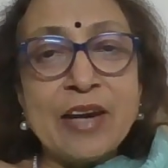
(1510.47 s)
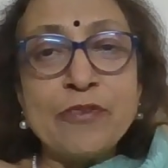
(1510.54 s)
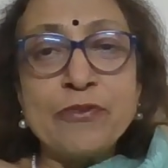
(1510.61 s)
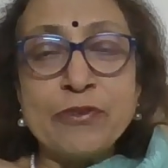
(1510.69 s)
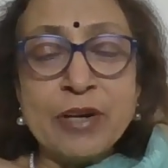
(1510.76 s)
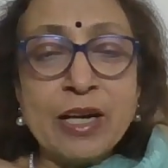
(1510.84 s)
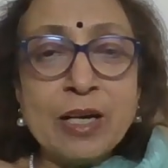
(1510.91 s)

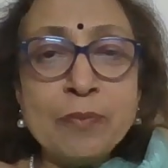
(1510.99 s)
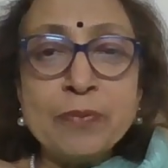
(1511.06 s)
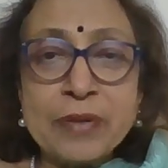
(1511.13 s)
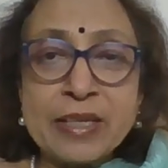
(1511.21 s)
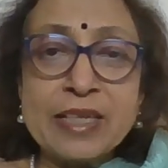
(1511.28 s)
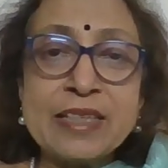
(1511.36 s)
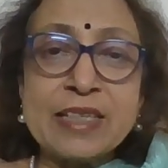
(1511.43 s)
verb
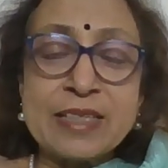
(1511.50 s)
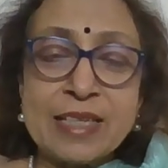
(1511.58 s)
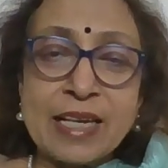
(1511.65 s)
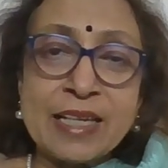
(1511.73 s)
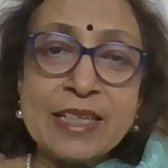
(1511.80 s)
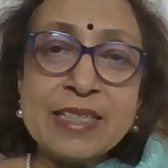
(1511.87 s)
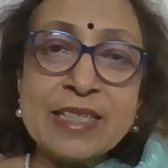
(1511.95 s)
in the
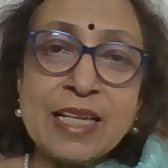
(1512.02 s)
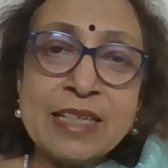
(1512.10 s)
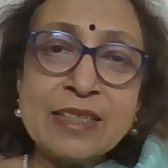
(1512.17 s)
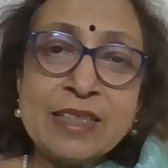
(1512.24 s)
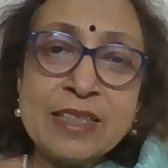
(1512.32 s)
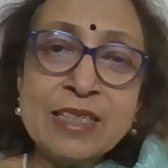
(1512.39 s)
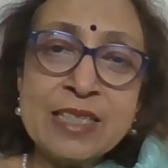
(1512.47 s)
second
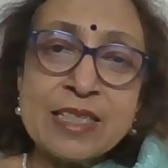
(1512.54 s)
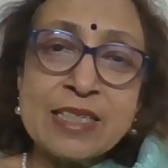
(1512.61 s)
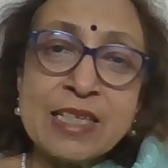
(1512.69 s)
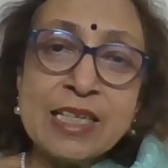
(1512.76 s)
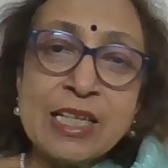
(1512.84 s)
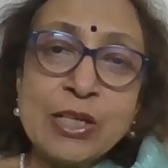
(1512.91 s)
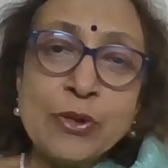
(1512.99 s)
sentence,
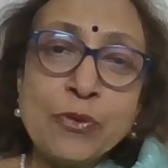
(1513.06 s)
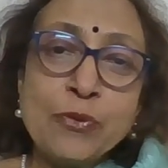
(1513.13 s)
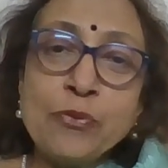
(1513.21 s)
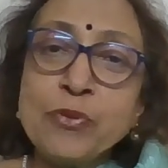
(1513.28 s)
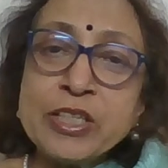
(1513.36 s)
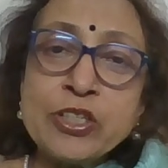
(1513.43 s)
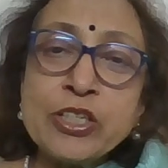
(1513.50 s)

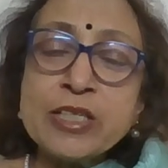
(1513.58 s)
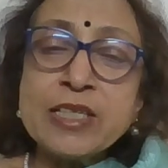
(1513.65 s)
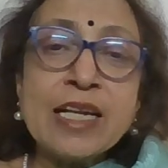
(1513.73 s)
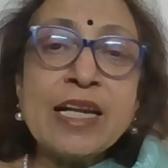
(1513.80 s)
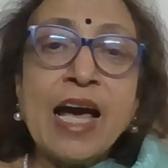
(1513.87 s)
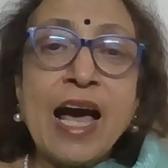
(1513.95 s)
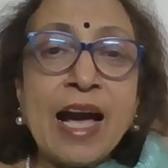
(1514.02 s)
which is
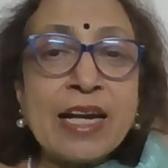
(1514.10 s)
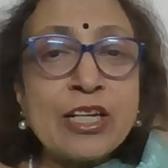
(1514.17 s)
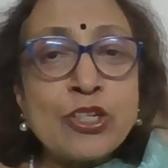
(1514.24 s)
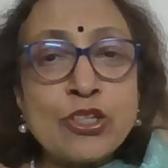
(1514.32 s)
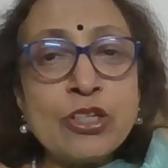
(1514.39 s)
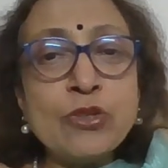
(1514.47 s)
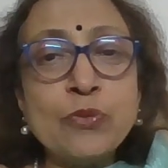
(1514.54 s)
an
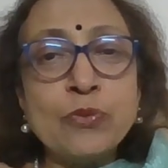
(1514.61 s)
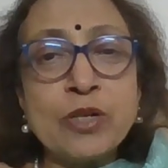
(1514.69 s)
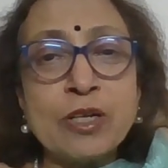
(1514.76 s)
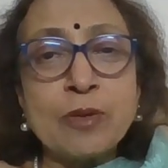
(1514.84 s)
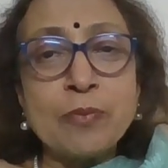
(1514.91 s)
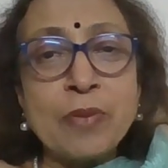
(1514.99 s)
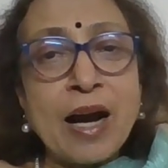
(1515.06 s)
action
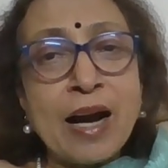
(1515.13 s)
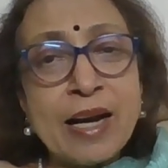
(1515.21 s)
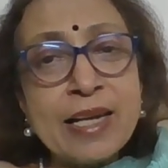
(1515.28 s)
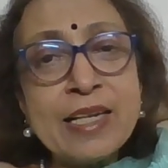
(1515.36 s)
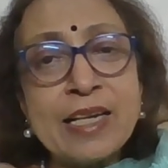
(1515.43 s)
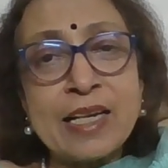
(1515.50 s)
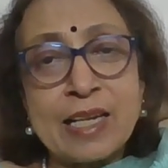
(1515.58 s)
verb.
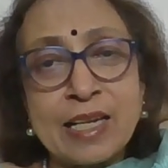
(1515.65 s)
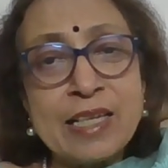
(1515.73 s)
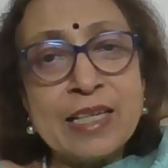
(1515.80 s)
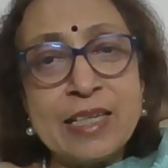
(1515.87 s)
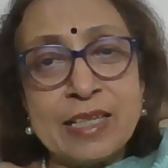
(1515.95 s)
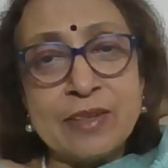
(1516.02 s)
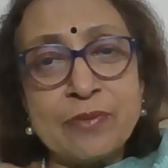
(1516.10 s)
I
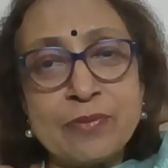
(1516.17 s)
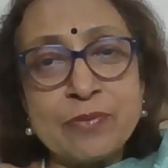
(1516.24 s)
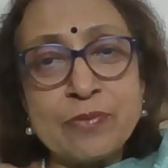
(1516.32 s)
clean.